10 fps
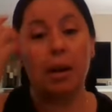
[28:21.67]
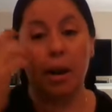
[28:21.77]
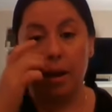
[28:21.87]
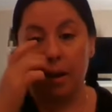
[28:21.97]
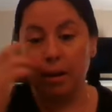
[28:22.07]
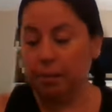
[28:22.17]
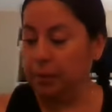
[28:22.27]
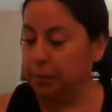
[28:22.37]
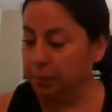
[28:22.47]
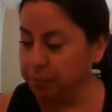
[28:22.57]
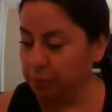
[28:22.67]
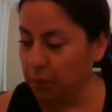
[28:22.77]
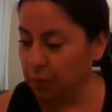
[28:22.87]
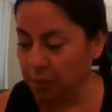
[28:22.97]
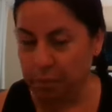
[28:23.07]
off,
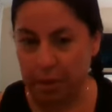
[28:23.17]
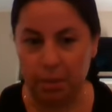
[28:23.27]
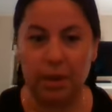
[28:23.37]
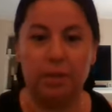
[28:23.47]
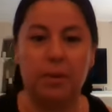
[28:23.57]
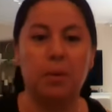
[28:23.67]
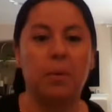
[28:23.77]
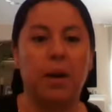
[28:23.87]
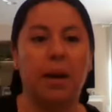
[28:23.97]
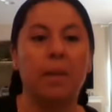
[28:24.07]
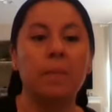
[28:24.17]
or maybe give it away,